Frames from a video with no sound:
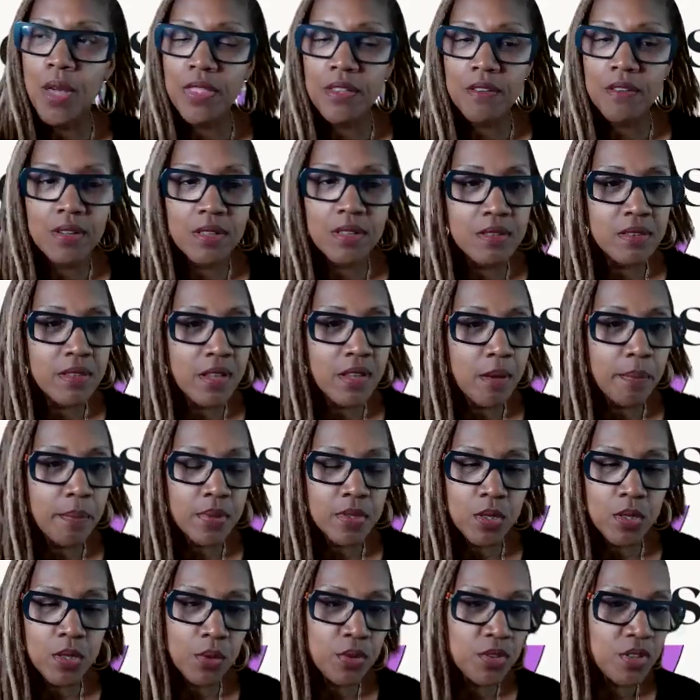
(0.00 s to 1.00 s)
Whether it's
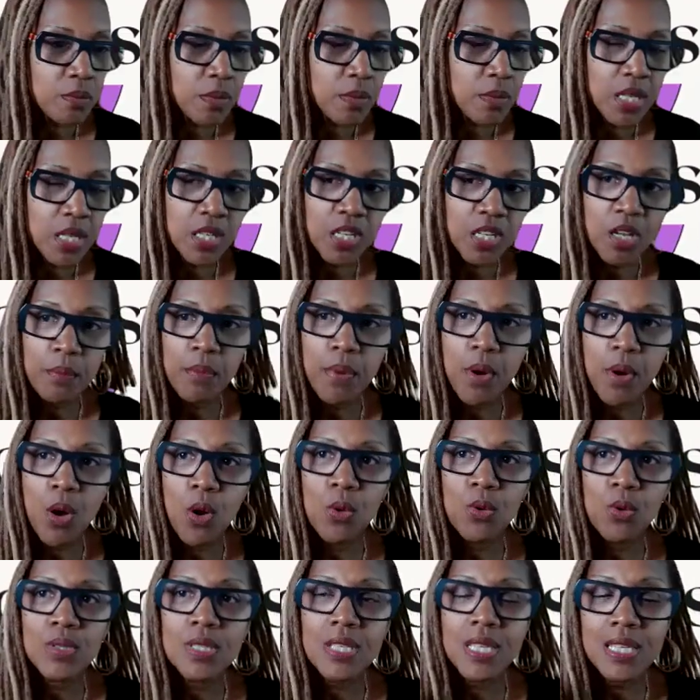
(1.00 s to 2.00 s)
their social media
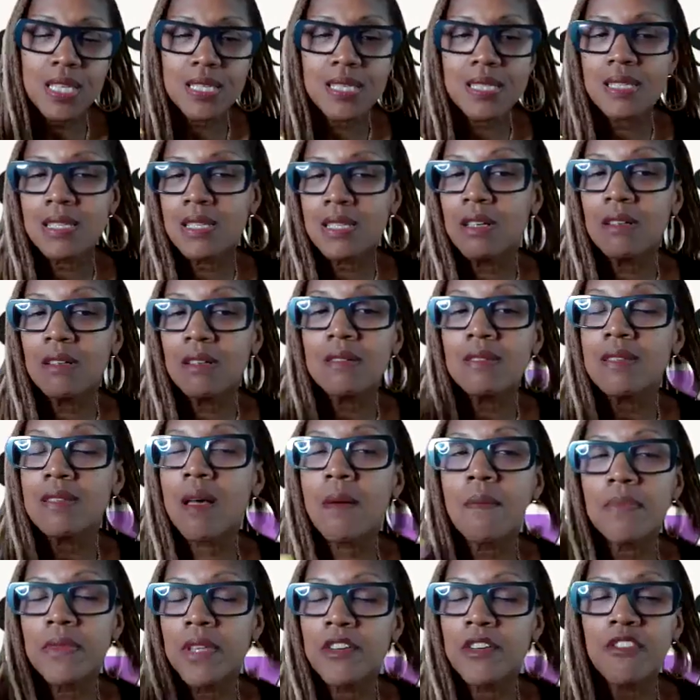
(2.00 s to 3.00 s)
post, it's still
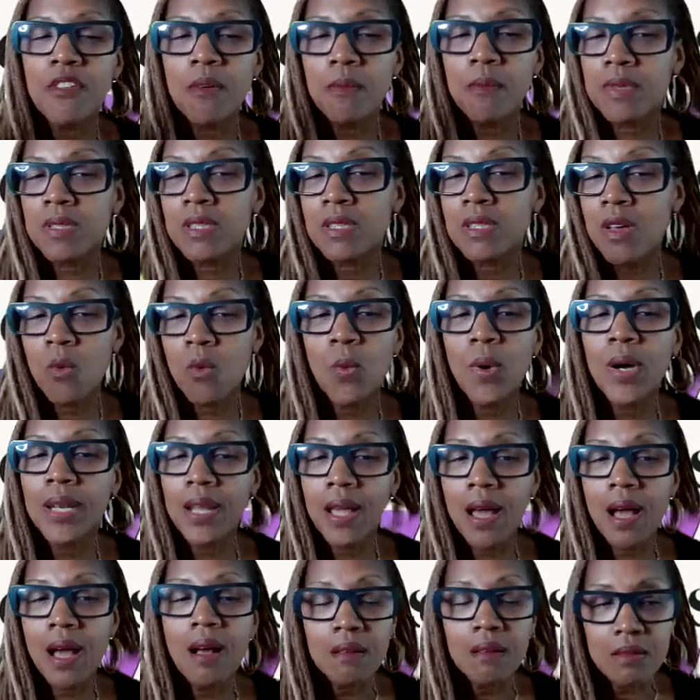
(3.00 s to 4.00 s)
something from
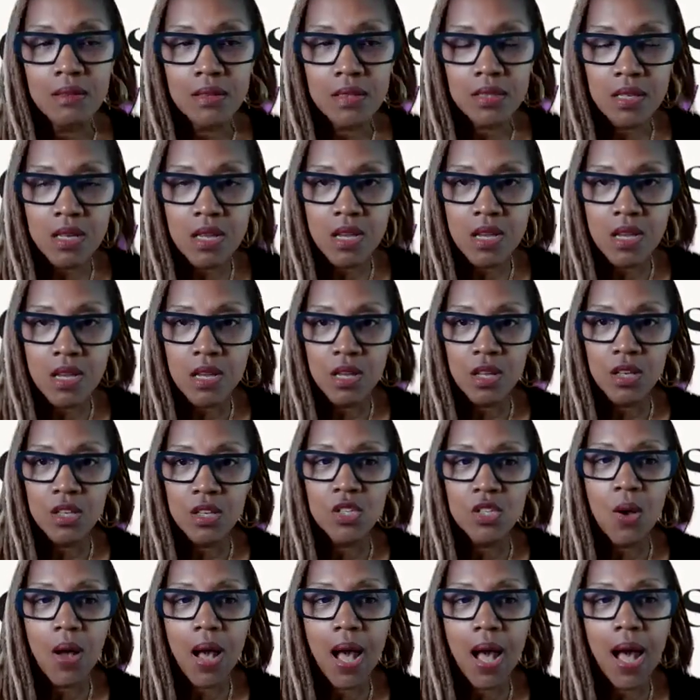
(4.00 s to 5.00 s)
someone else.
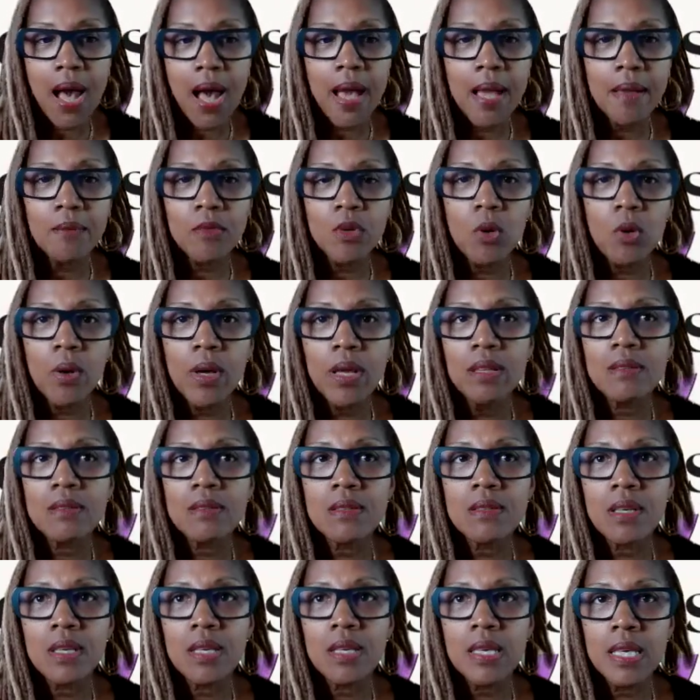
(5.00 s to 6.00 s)
So I'm
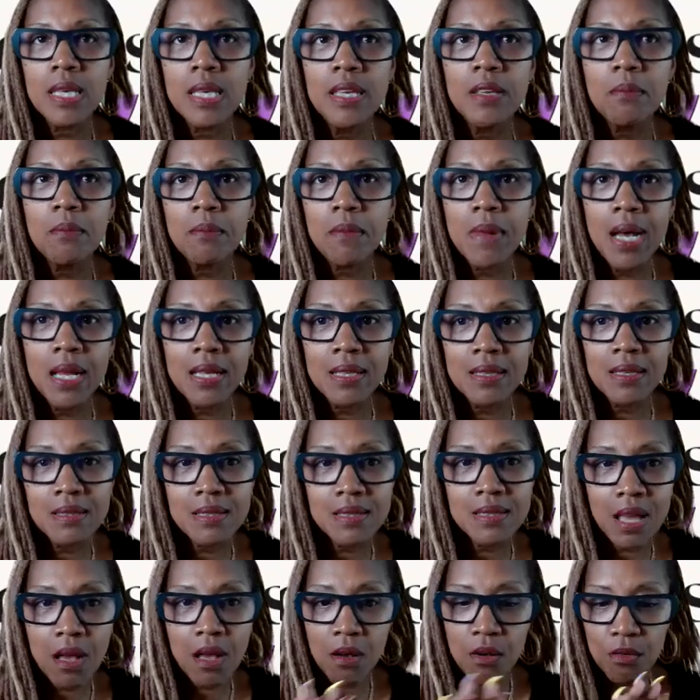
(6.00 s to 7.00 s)
going to keep
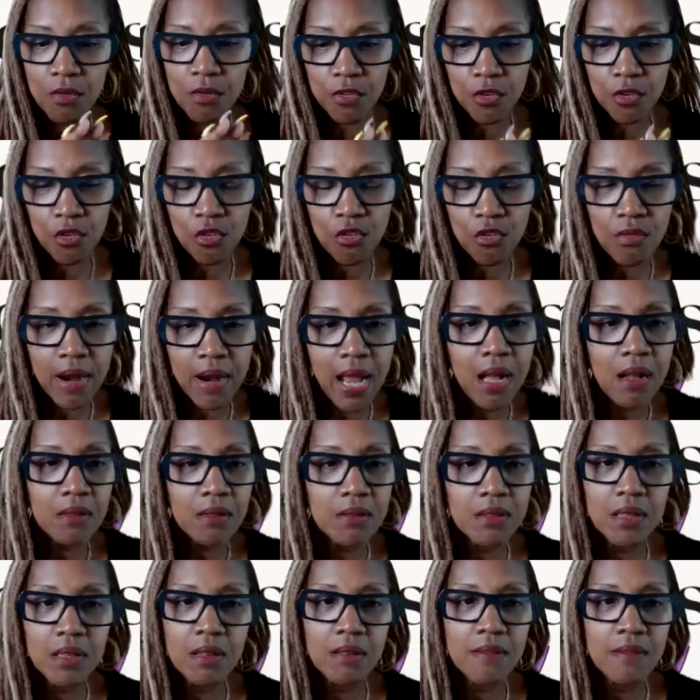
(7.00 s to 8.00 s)
myself
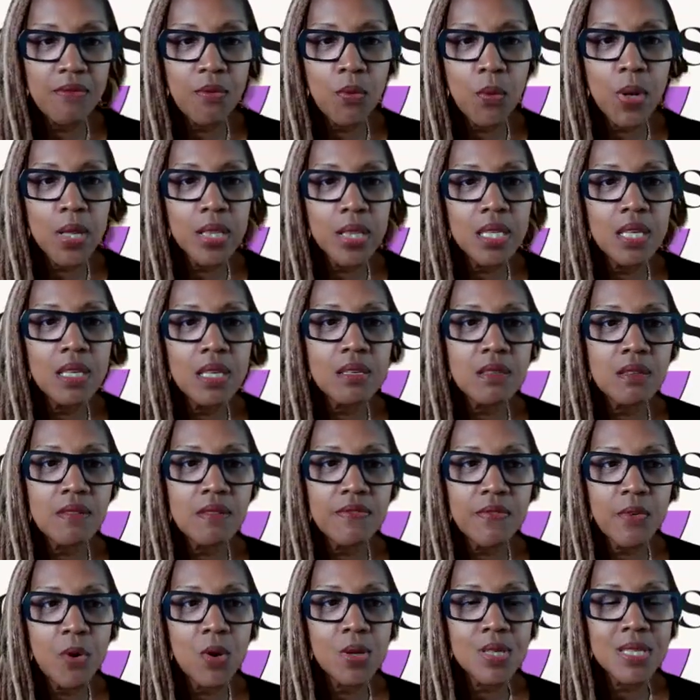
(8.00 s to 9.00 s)
grounded for at least
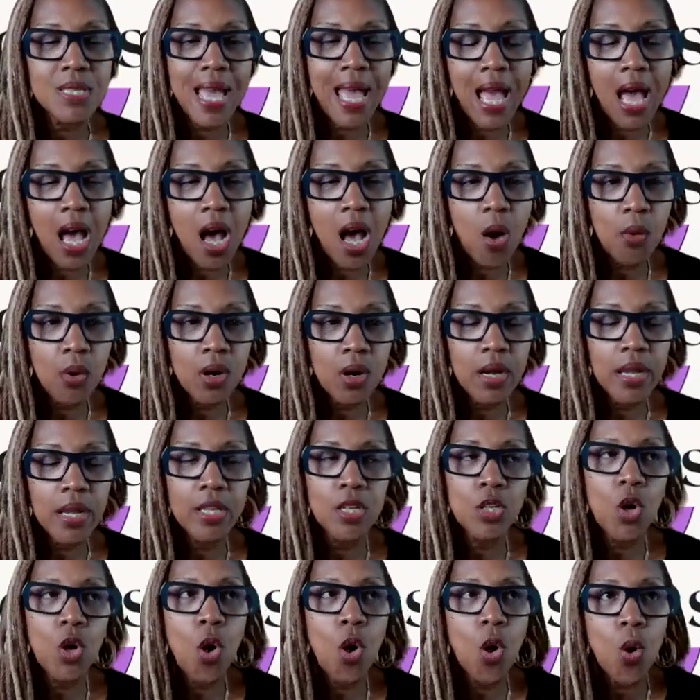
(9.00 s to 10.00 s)
the first
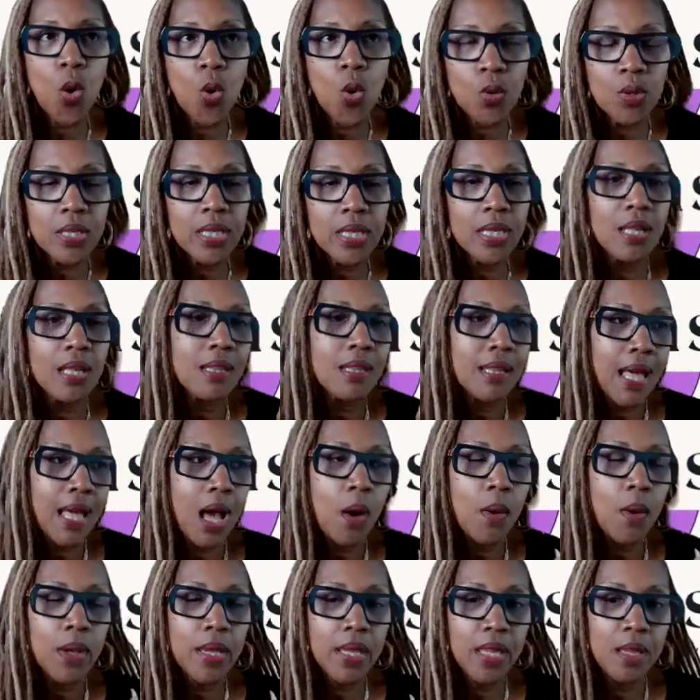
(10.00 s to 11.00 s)
hour and only
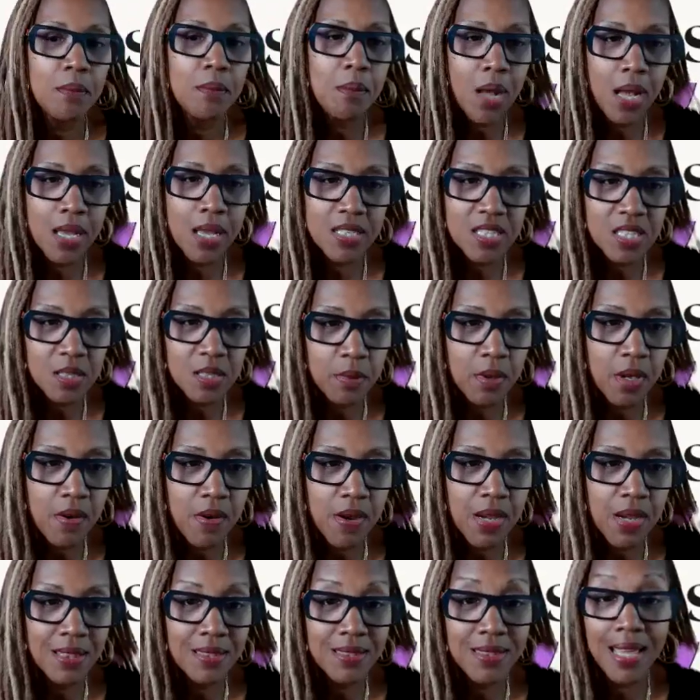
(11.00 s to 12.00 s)
allow in my
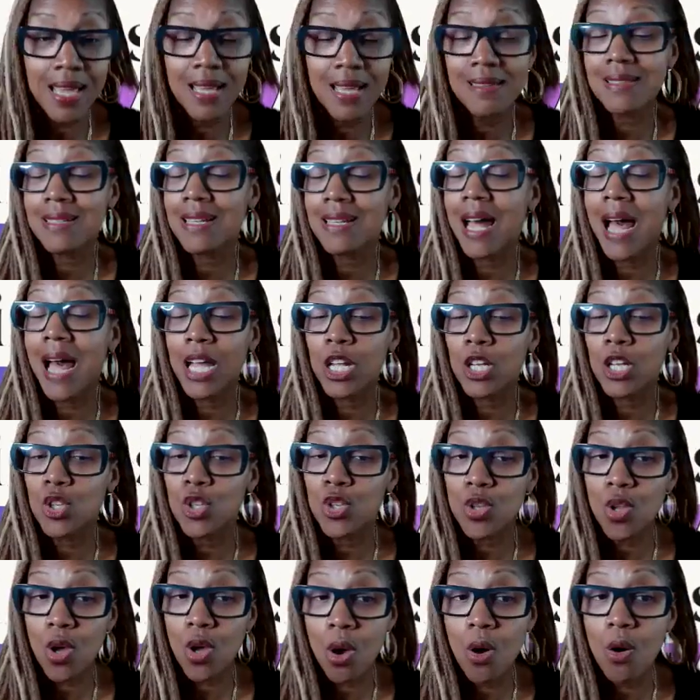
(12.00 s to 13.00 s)
spirit things that I
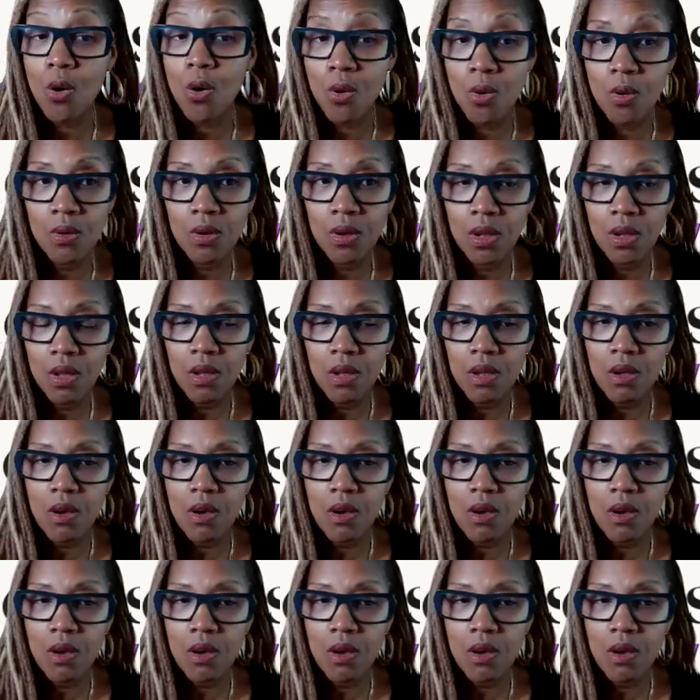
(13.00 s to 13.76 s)
know